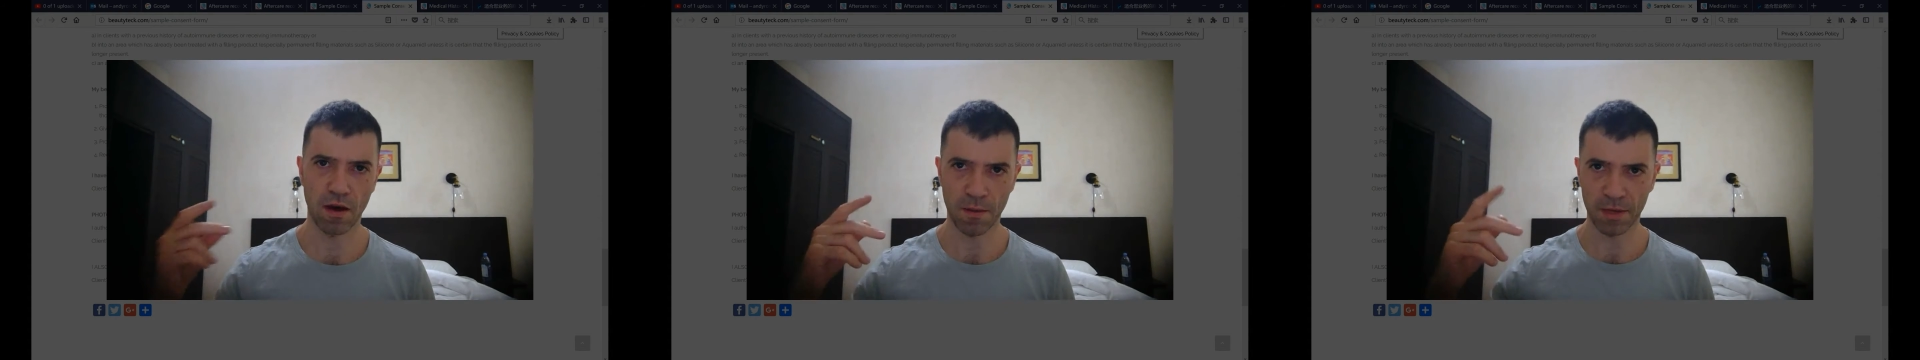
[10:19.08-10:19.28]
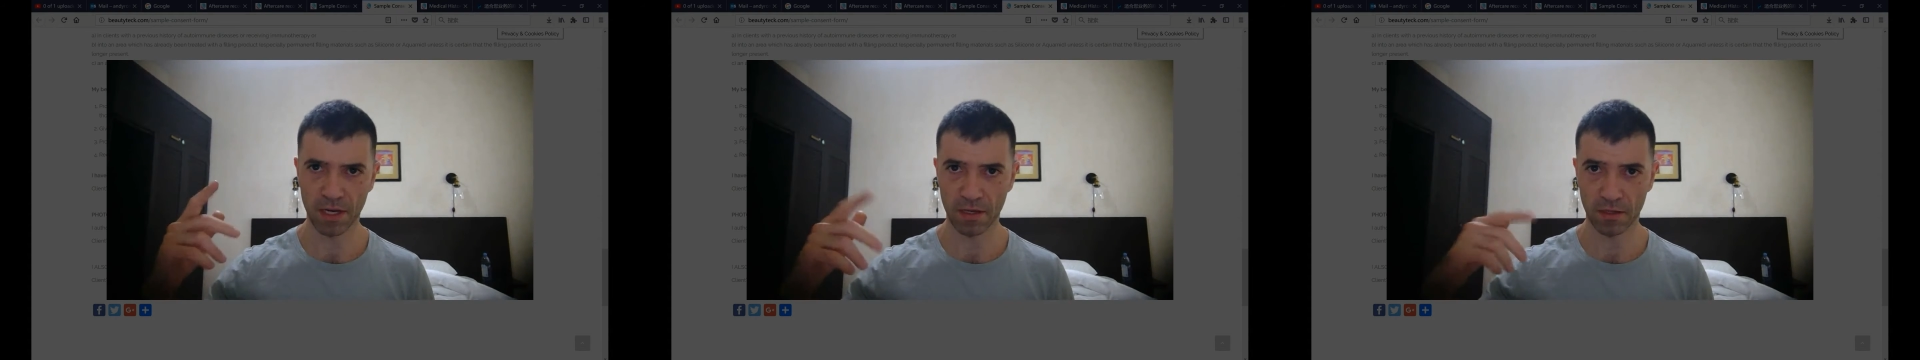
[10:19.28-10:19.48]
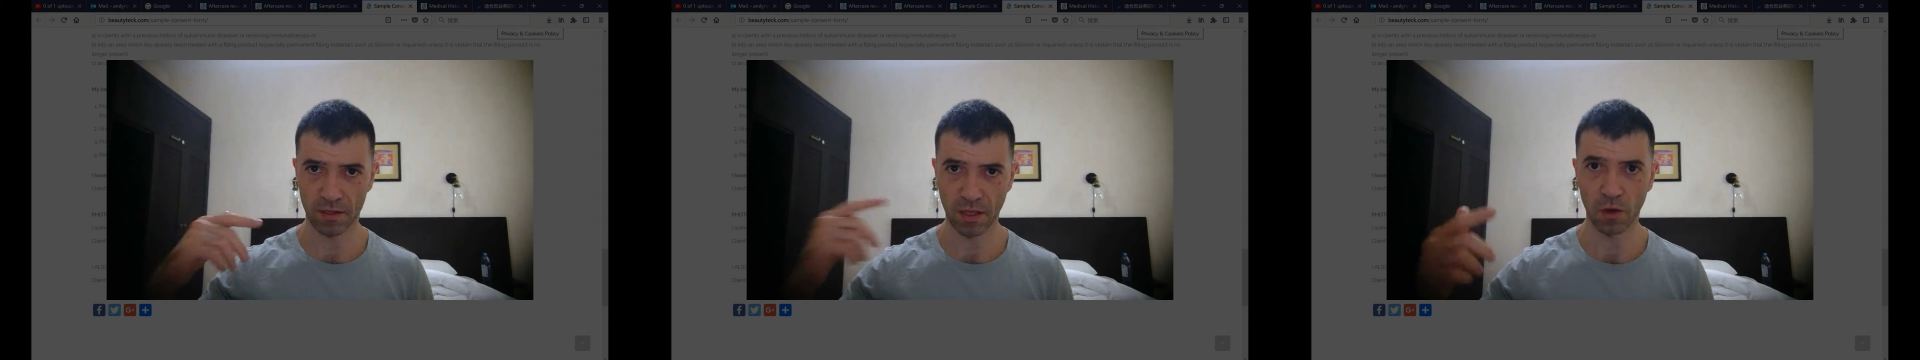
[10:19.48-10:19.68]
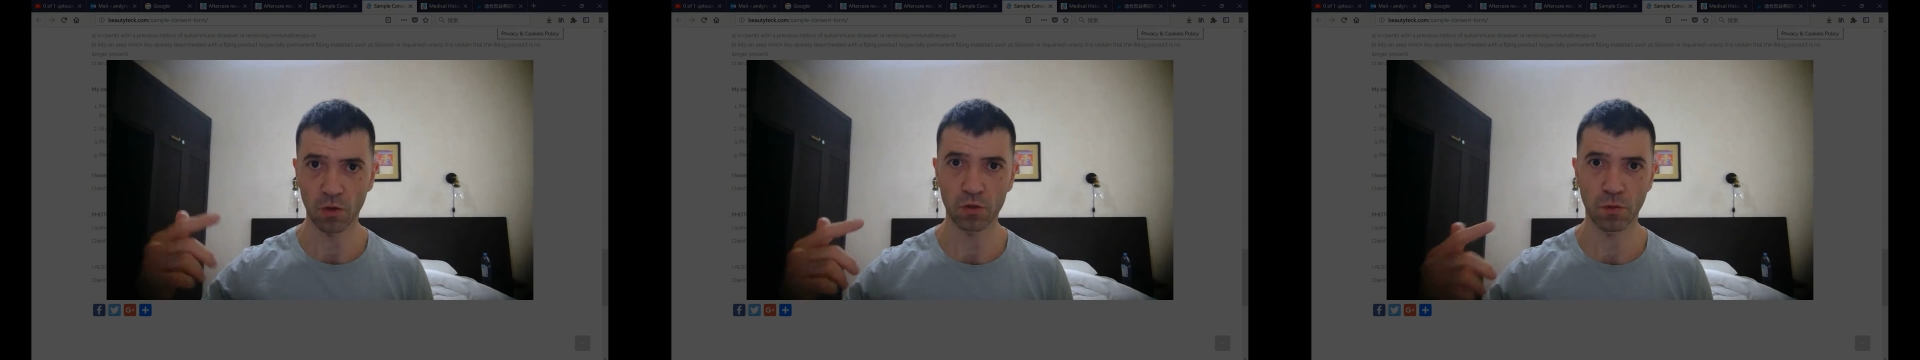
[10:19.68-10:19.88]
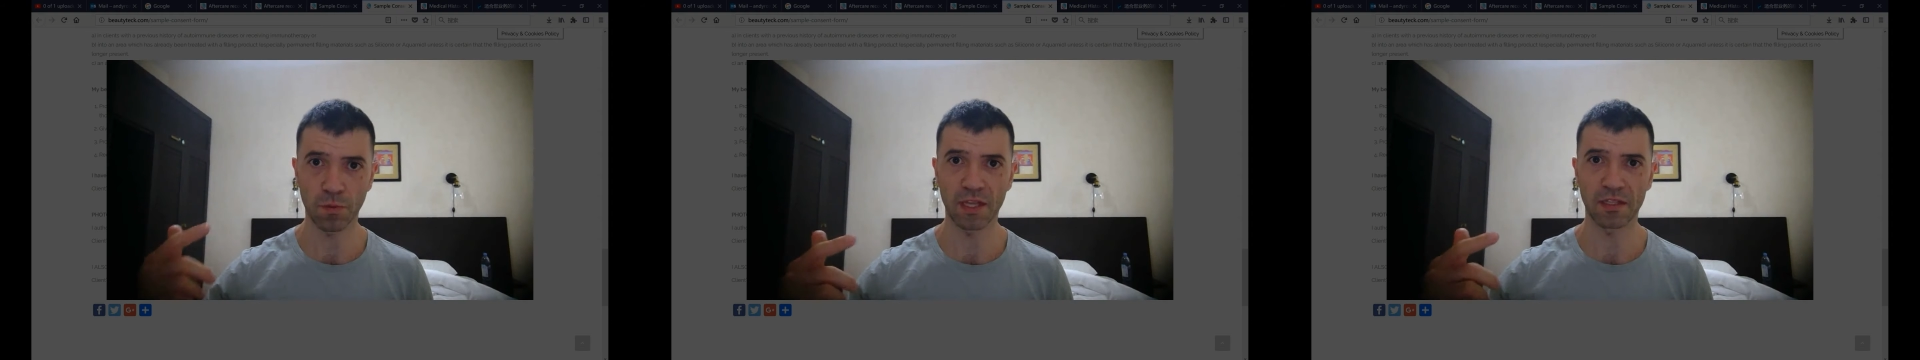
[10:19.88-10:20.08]
I mean, the
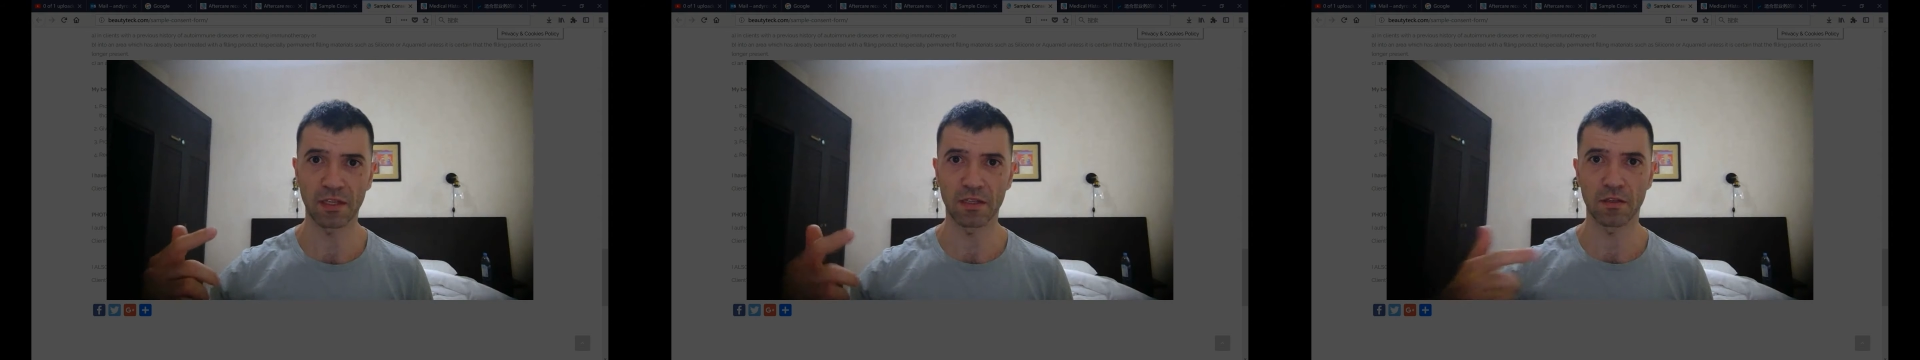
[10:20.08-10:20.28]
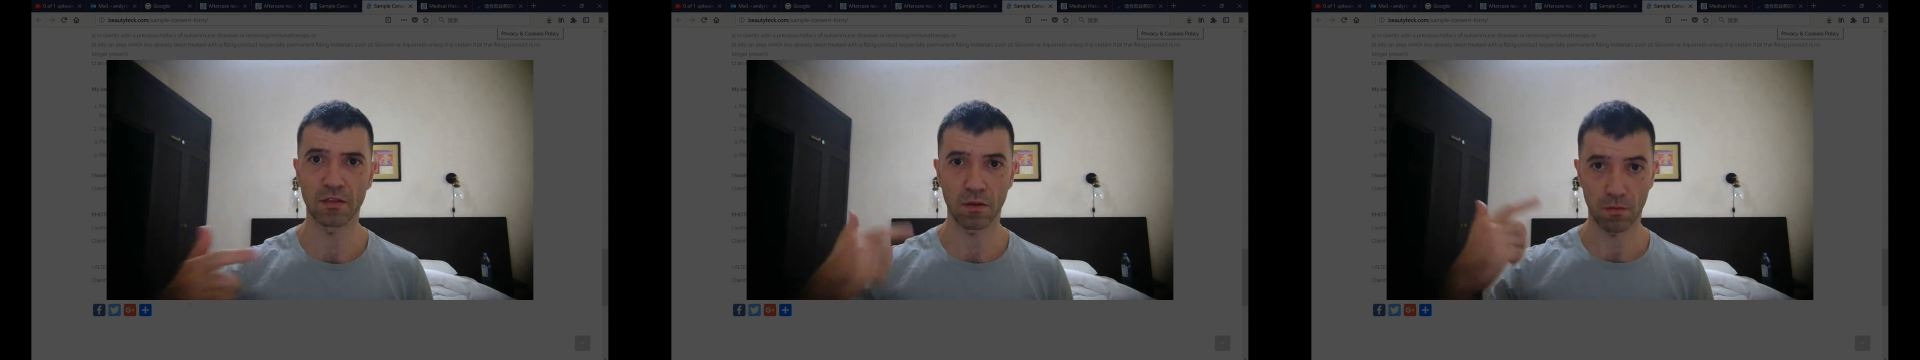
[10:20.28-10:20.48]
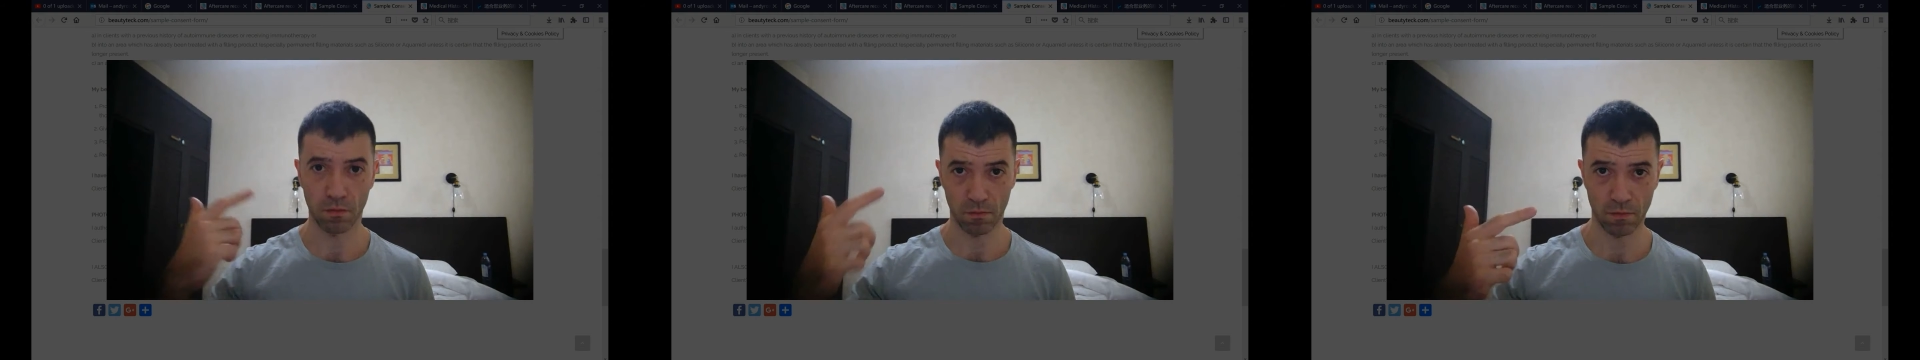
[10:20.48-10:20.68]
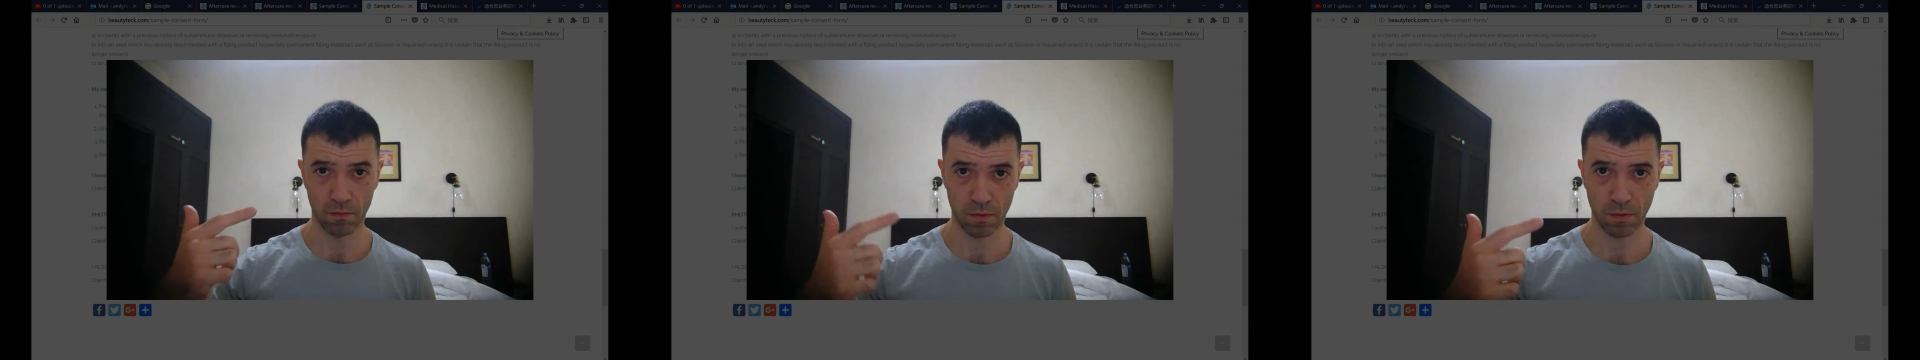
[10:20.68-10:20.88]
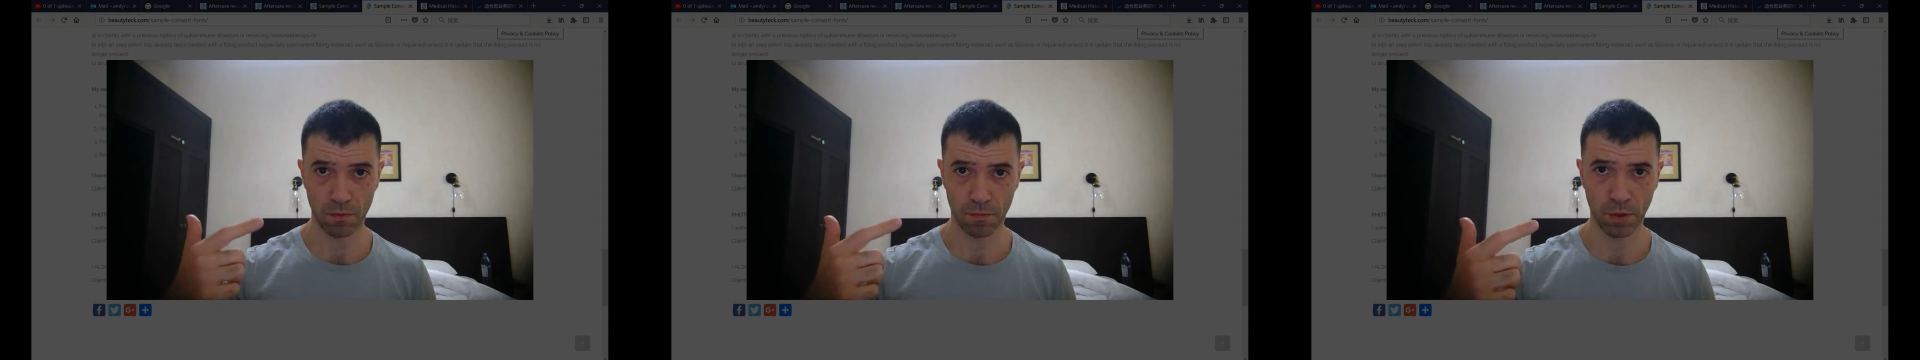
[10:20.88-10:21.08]
automated
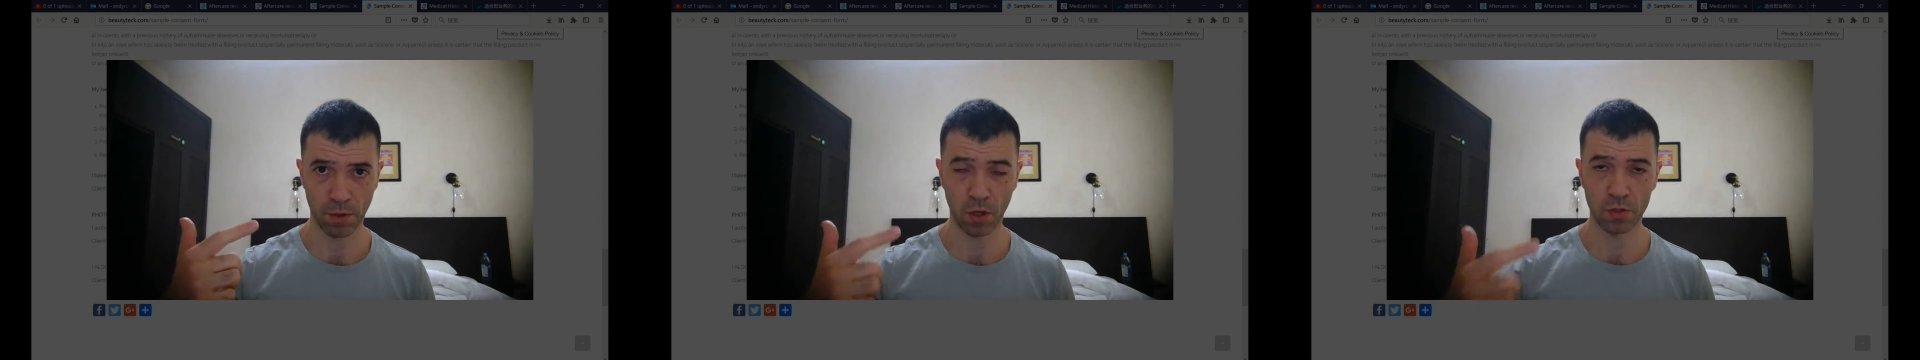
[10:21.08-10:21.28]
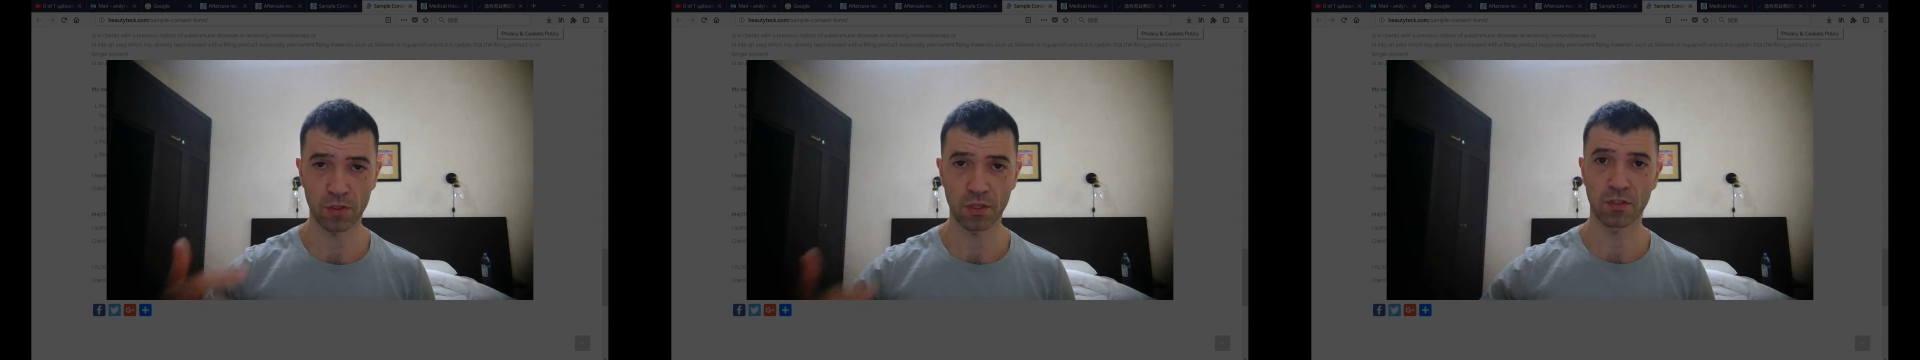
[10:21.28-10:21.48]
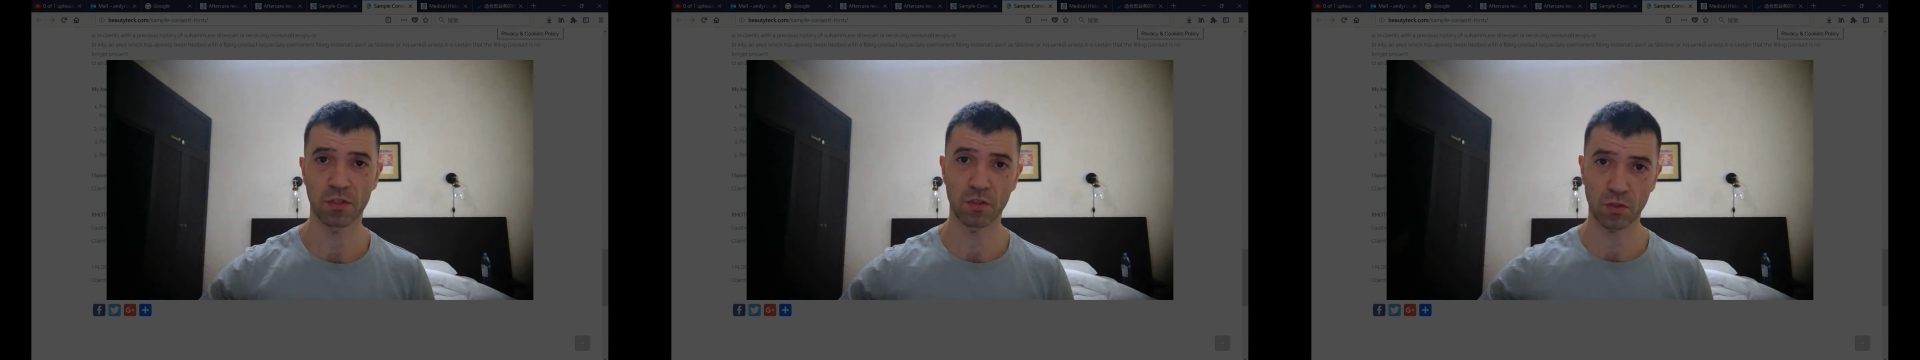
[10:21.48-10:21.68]
process